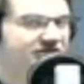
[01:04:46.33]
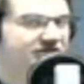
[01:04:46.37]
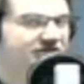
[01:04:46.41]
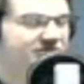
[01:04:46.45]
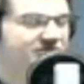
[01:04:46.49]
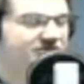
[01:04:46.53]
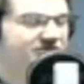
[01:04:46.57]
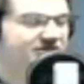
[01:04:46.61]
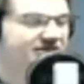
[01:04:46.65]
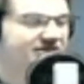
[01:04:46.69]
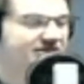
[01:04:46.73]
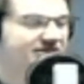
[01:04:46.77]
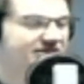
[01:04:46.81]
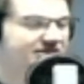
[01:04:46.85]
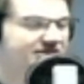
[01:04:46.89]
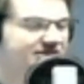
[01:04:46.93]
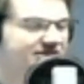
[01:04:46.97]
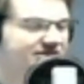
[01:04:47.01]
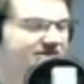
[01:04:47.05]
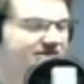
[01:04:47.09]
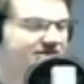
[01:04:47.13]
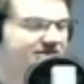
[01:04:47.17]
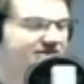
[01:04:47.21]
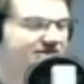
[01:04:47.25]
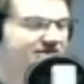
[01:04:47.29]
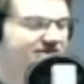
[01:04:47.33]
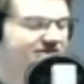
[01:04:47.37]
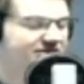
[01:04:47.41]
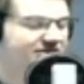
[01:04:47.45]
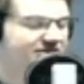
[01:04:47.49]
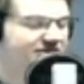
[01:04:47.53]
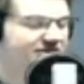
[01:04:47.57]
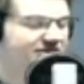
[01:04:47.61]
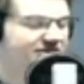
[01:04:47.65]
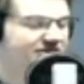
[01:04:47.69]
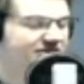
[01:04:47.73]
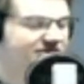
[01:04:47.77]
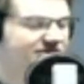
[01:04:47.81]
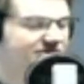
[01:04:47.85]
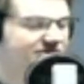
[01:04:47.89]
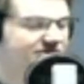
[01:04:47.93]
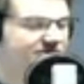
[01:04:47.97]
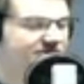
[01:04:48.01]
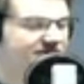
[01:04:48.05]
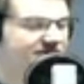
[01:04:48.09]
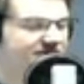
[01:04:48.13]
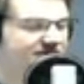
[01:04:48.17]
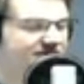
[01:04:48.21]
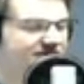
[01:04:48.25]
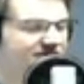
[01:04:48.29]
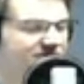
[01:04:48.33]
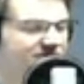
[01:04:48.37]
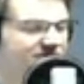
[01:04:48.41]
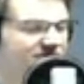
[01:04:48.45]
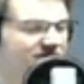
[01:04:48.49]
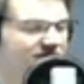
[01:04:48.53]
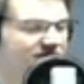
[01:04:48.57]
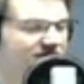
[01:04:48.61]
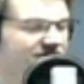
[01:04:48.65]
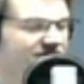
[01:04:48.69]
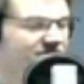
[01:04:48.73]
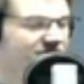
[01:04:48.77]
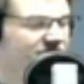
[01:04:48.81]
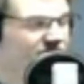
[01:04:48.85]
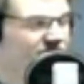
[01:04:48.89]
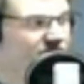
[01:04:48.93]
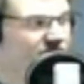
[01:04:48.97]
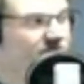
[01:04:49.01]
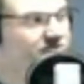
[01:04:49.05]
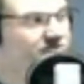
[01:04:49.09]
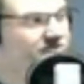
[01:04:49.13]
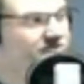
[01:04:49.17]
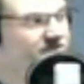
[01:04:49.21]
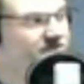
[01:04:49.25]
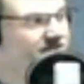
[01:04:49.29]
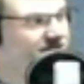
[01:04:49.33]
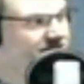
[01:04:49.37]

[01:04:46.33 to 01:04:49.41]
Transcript: that the educational systems aren't moving,